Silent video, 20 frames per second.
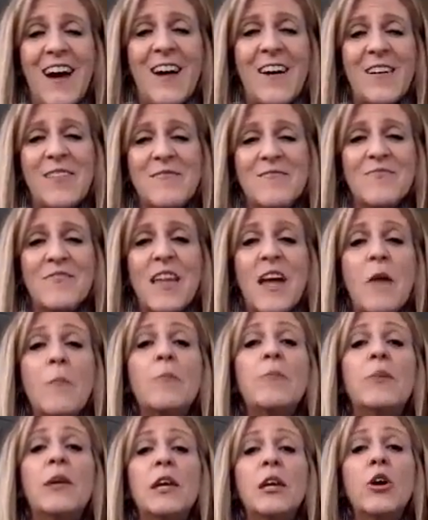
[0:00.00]
um,
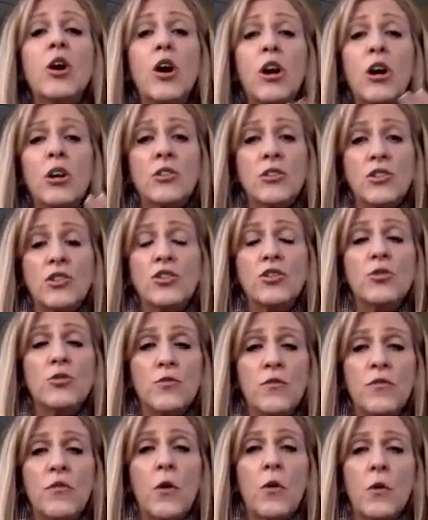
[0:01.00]
because you
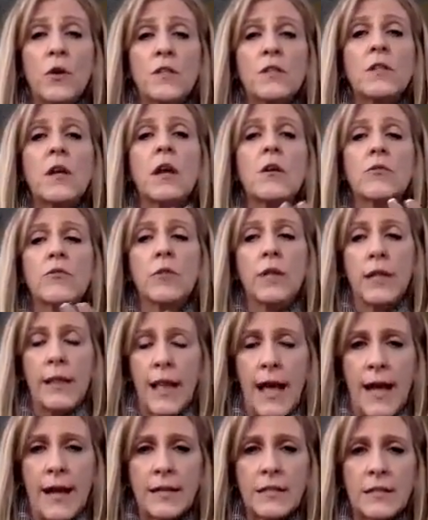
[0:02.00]
focus on
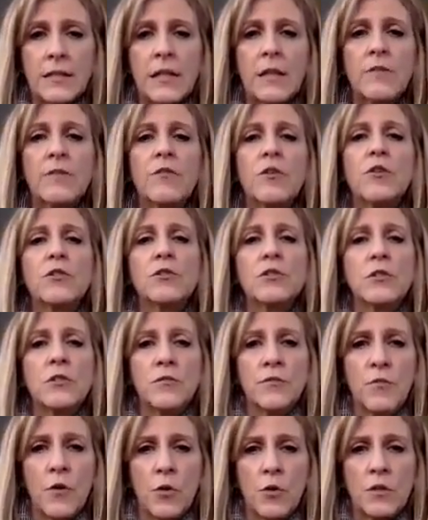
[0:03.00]
relaxing first,
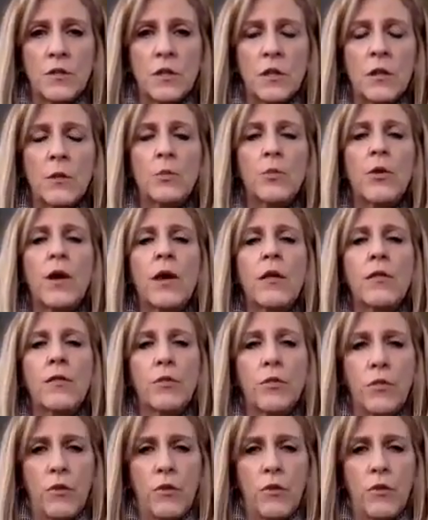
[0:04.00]
focus on the breath.